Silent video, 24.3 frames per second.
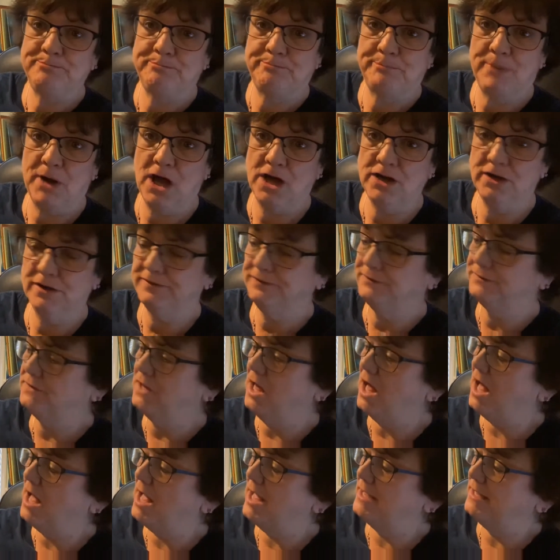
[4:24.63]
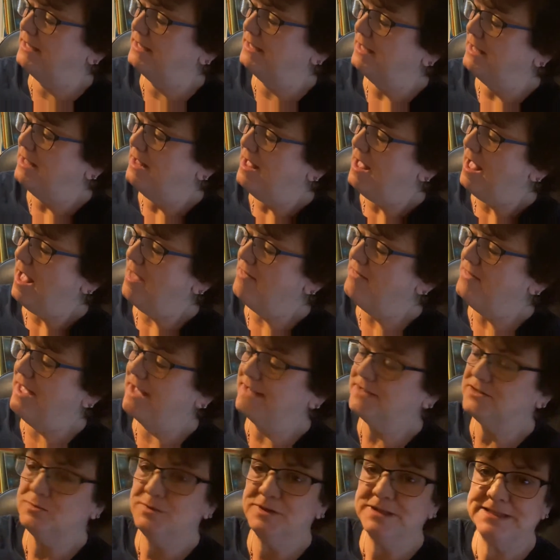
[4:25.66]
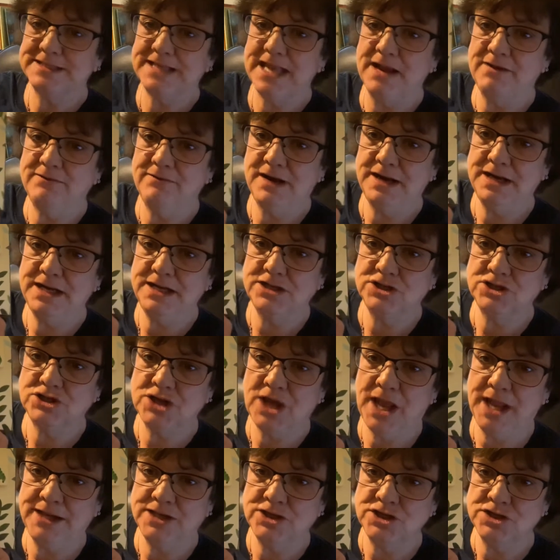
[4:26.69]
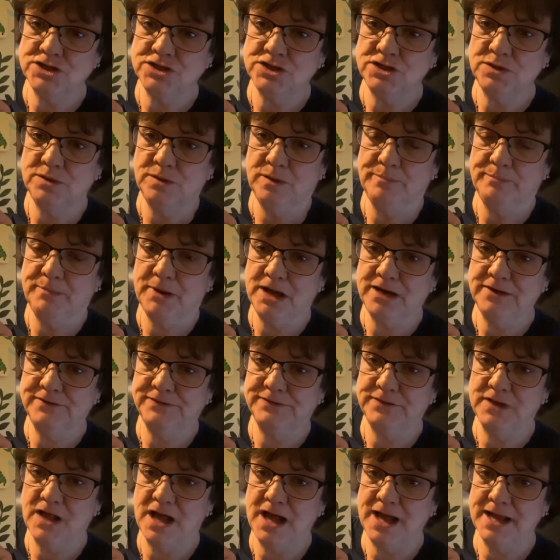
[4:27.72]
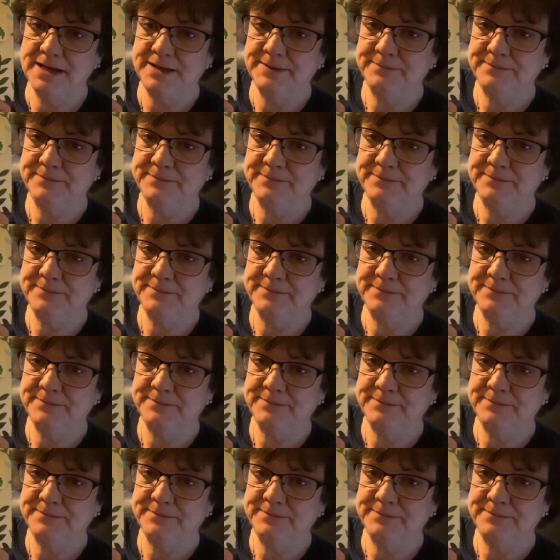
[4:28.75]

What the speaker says: butterfly. And that's where it's getting ready to change into a butterfly.